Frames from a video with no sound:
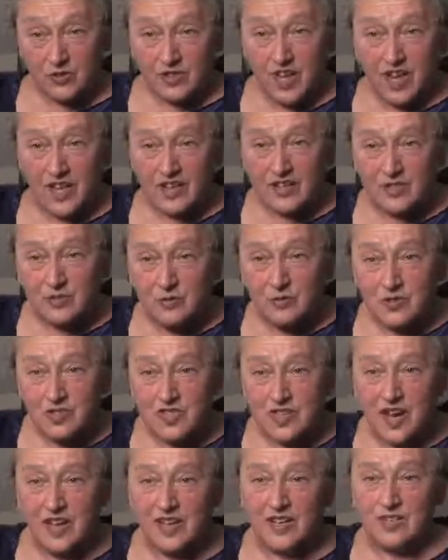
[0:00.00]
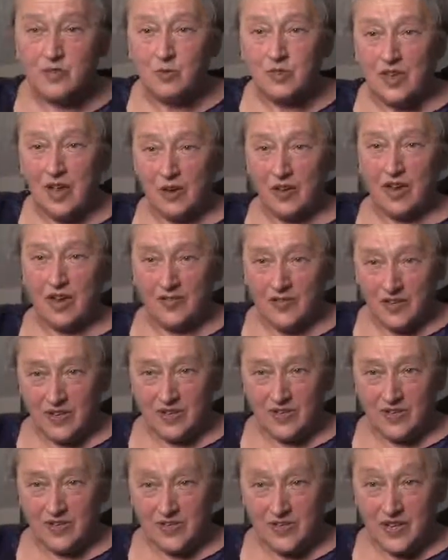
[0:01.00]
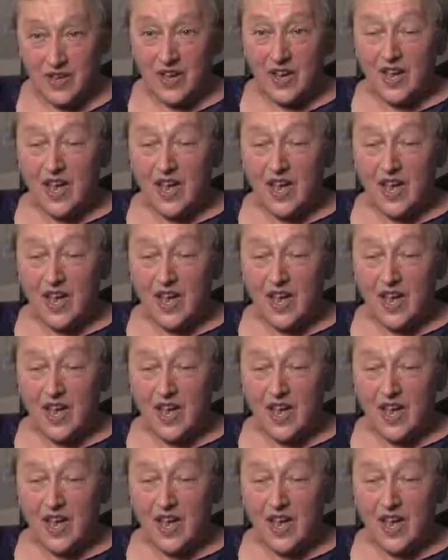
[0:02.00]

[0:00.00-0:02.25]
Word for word: You can't do science without evidence.